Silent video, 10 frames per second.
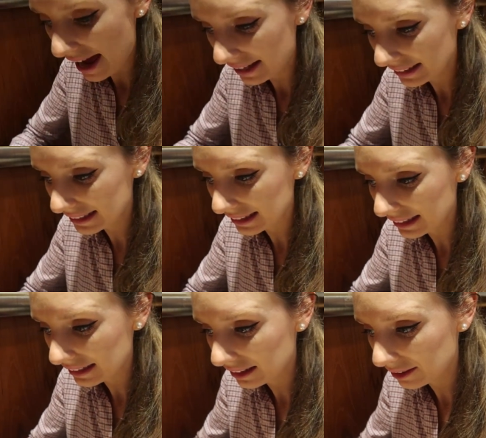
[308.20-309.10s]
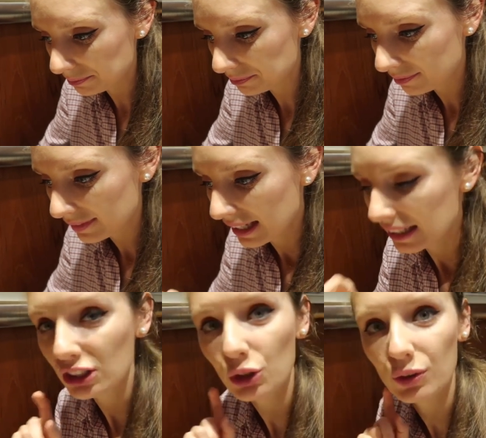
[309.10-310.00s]
And
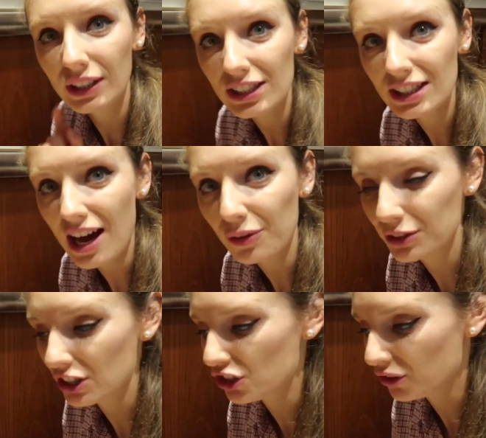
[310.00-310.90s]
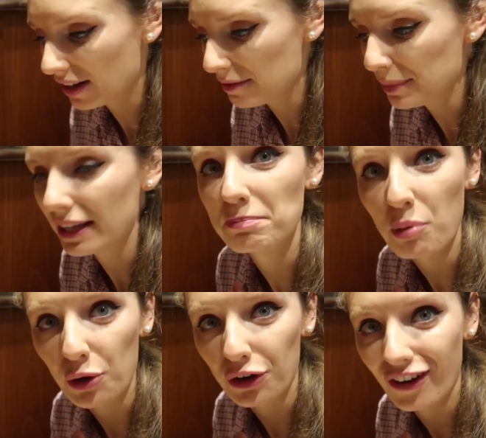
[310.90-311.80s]
so this is after the shrimp and
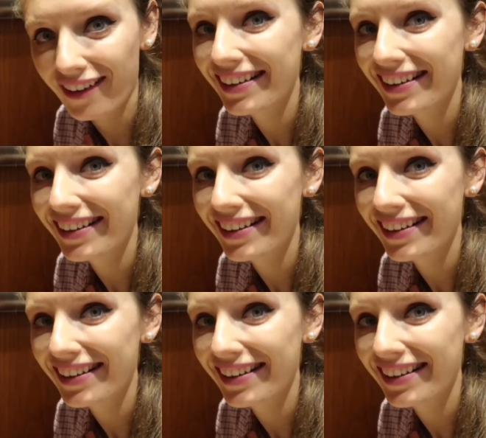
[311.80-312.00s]
pork.